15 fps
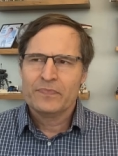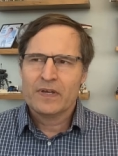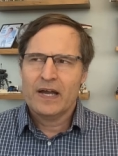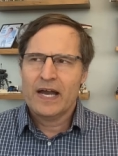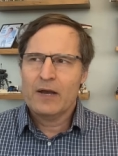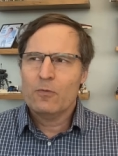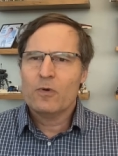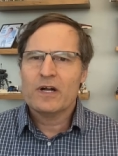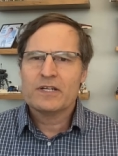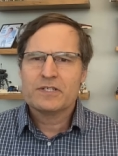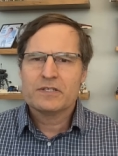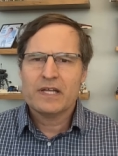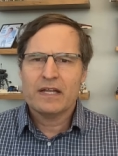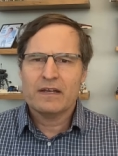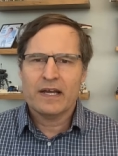I watched
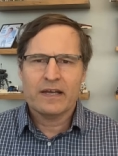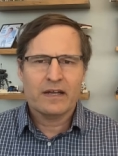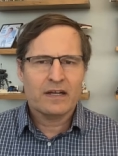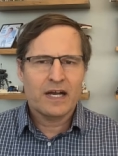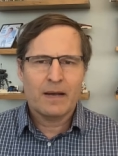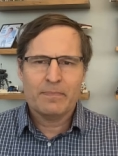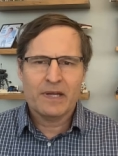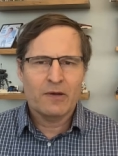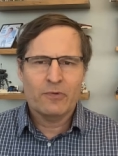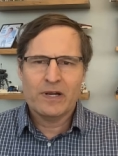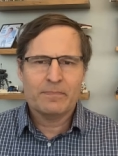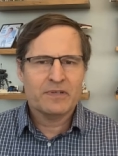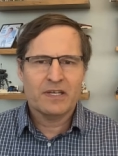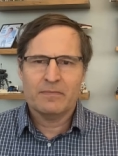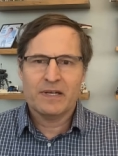that. I got a copy. I went up
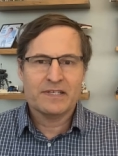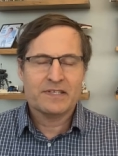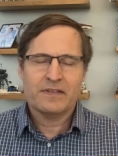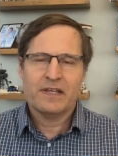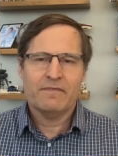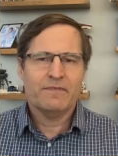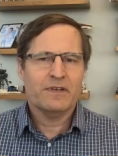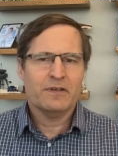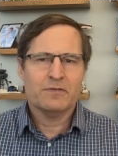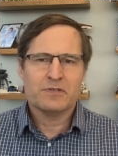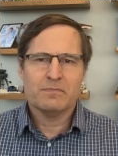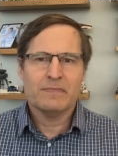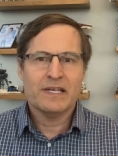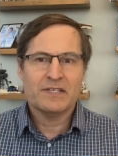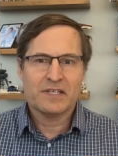to him and I said, "That video is
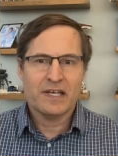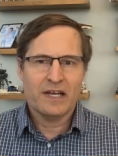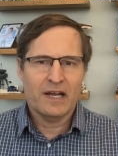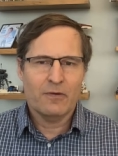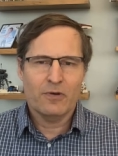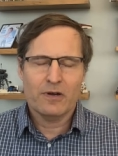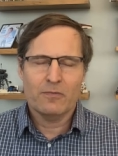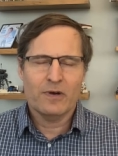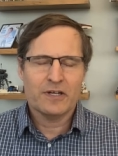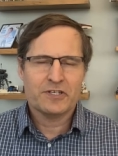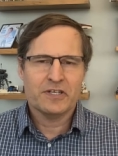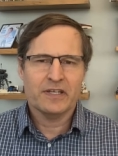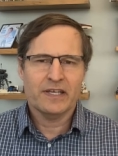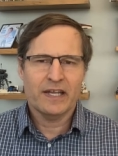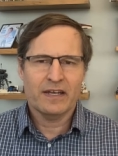amazing. I want to watch it
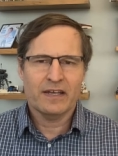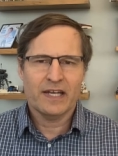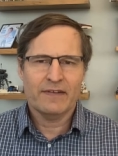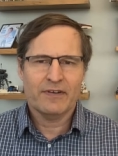again. Can I have a